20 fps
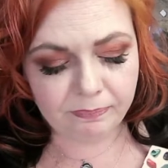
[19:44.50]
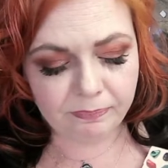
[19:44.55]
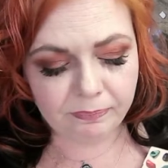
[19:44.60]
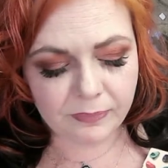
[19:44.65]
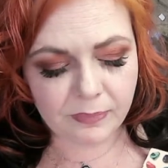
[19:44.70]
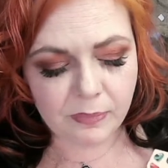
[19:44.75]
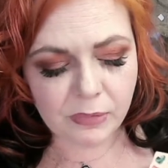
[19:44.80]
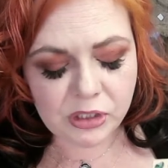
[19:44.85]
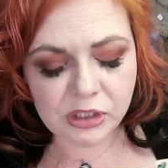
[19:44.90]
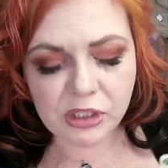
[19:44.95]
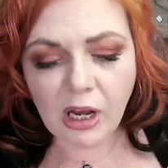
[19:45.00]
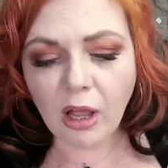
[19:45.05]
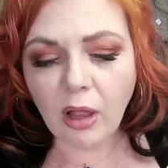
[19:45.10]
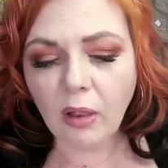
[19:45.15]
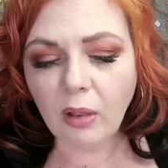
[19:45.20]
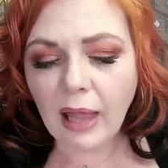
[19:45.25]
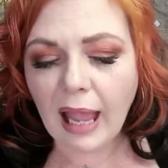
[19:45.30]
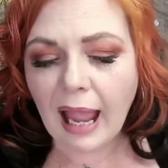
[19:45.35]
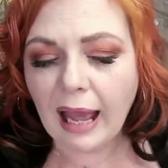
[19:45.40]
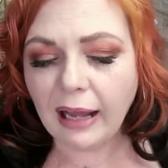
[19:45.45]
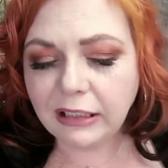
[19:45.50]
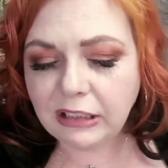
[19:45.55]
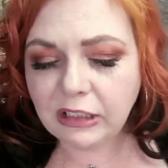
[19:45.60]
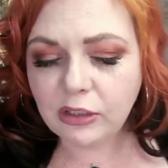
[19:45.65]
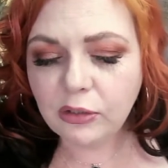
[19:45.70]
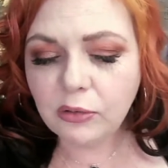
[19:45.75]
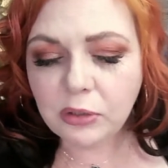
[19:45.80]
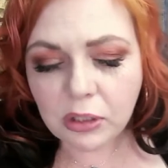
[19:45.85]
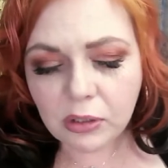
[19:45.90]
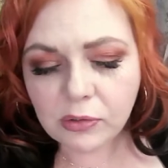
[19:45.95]
Michelle, how do
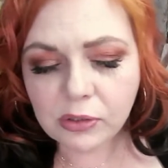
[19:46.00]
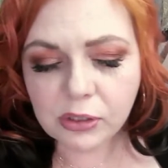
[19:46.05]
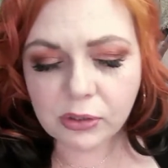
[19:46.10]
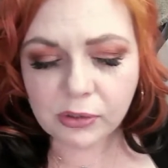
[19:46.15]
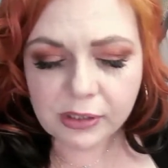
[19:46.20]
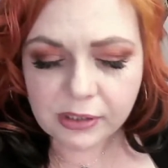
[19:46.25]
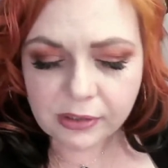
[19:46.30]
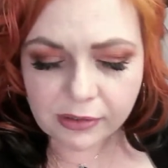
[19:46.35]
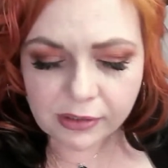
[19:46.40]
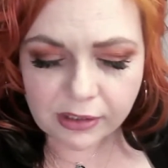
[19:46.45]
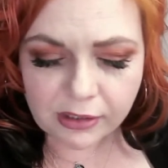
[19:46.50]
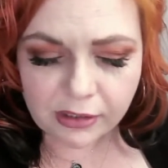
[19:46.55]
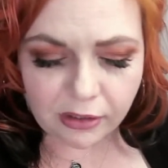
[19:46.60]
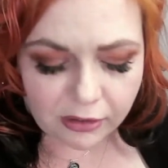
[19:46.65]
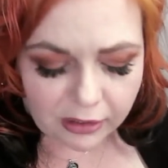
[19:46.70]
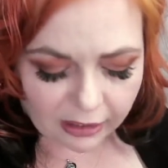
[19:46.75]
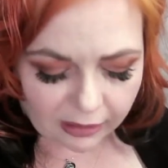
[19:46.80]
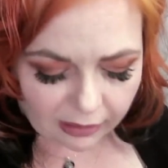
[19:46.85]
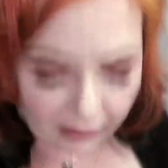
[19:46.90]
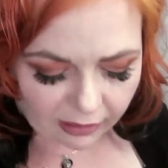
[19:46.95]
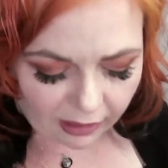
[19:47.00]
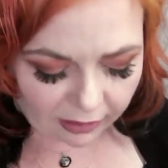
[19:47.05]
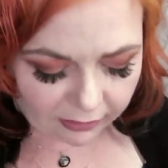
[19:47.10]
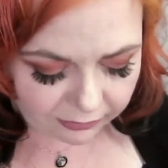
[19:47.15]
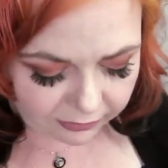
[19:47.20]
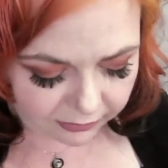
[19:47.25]
you use crystals in your daily life?